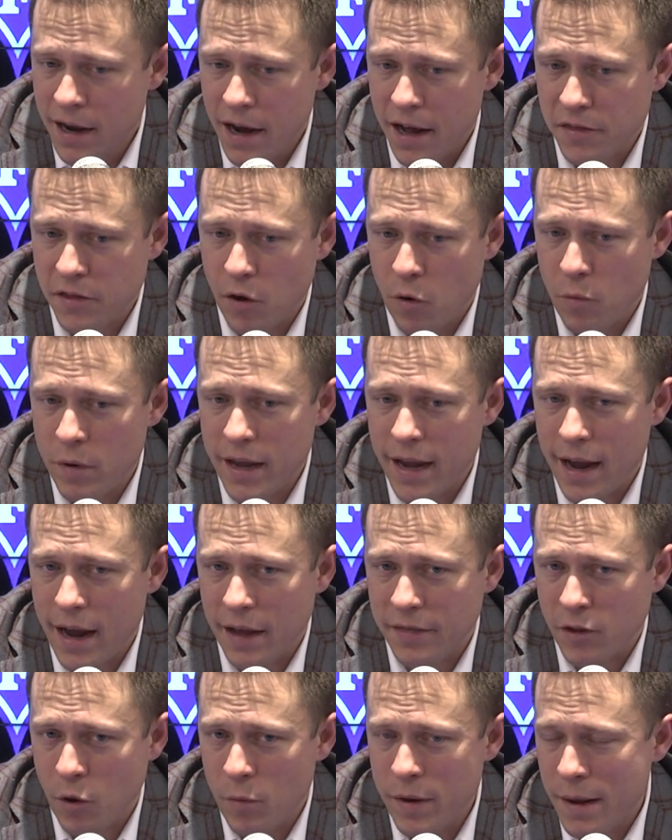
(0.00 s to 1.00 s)
I thought
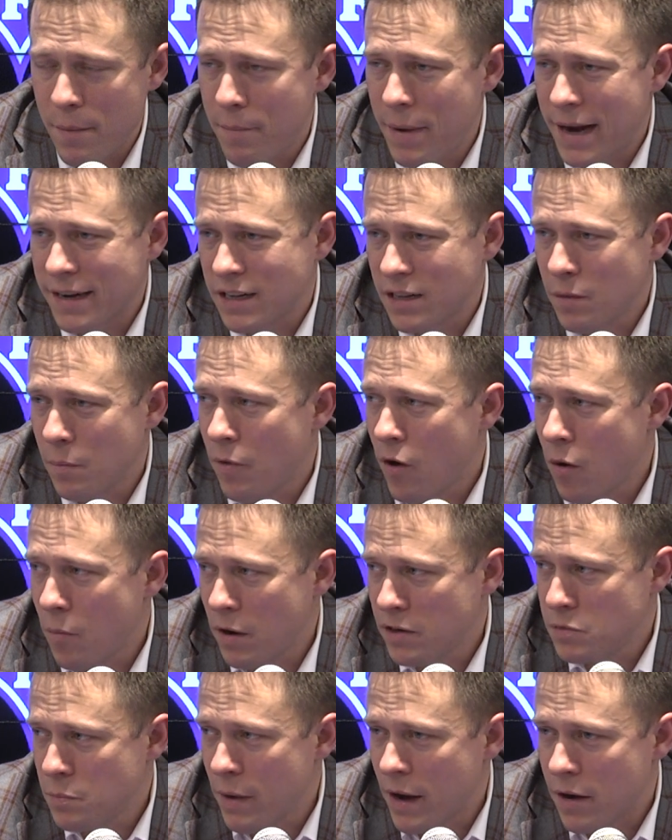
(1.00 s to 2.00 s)
we impacted the ball
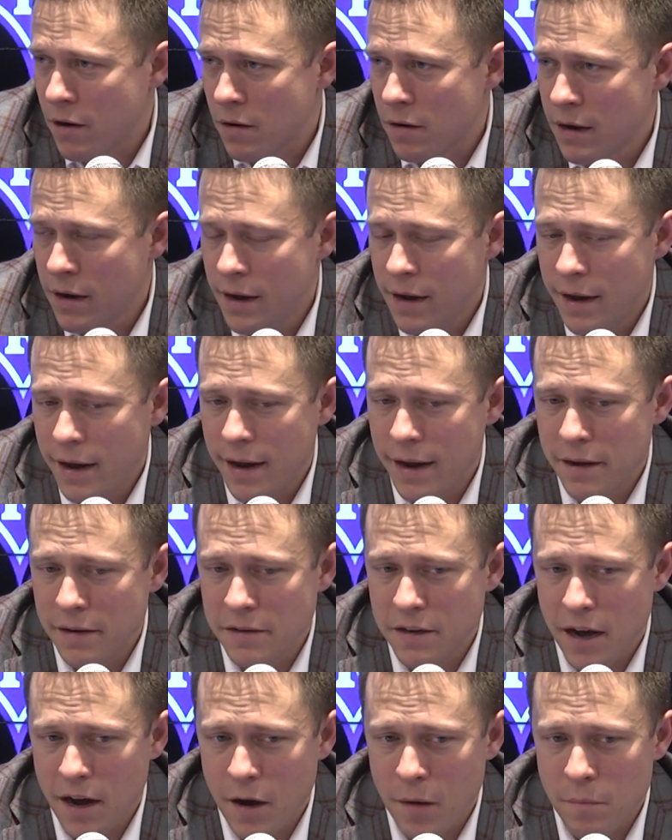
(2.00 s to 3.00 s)
much better.
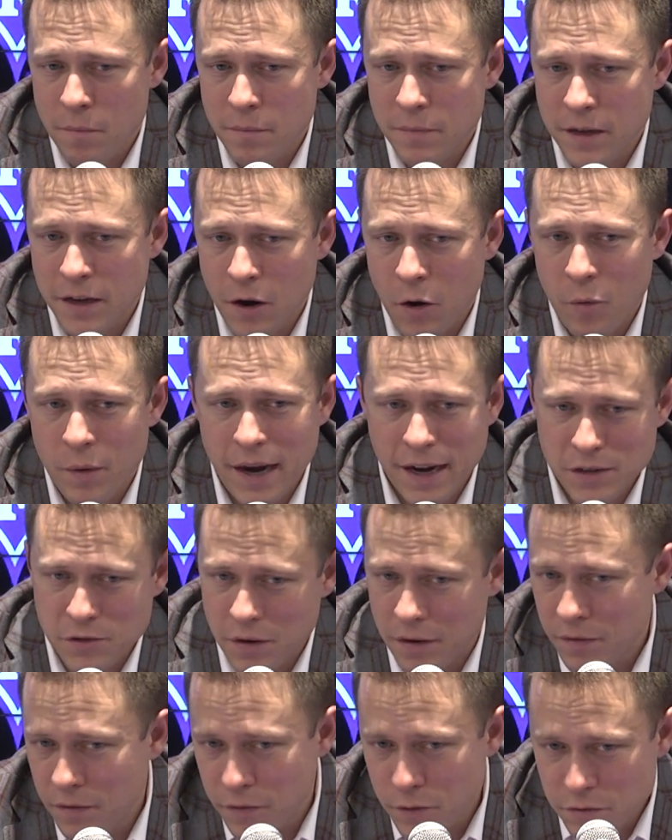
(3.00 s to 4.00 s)
And, you know, we got
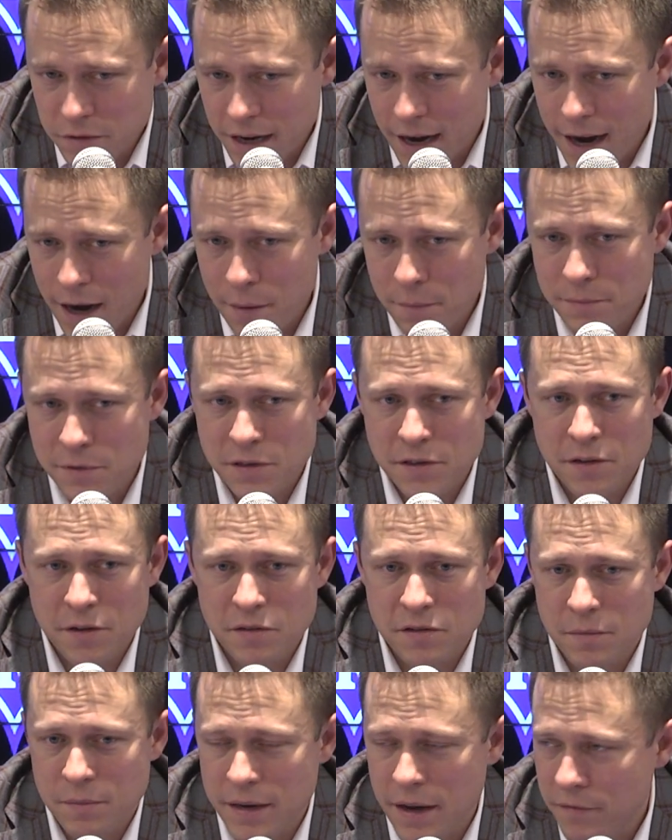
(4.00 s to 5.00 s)
driven a few times.
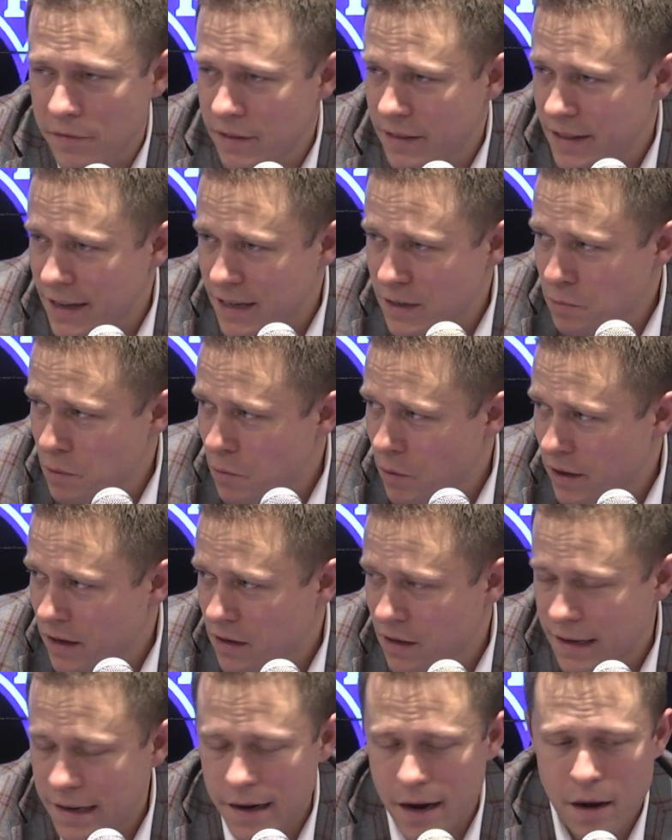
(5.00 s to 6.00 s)
There's some definite things we want to
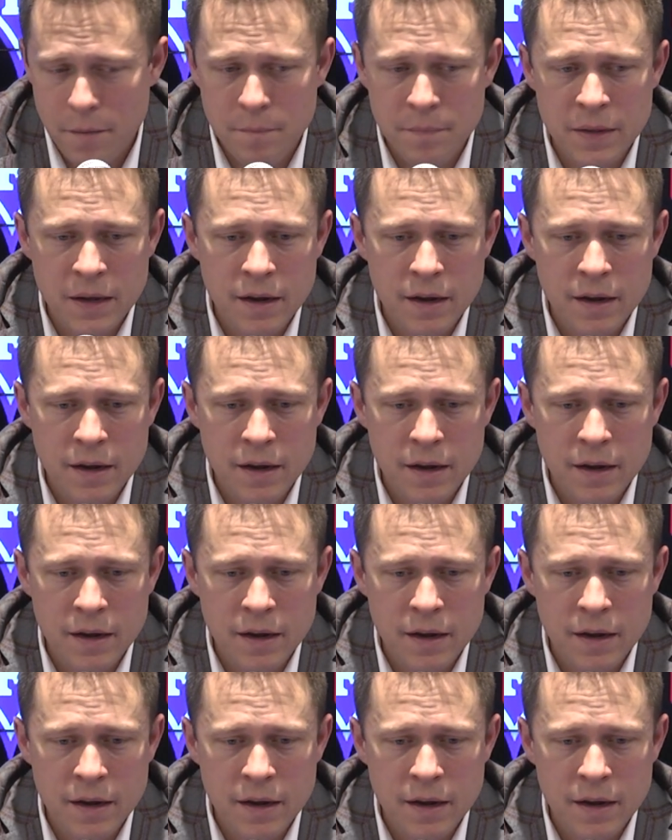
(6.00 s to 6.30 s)
clean up.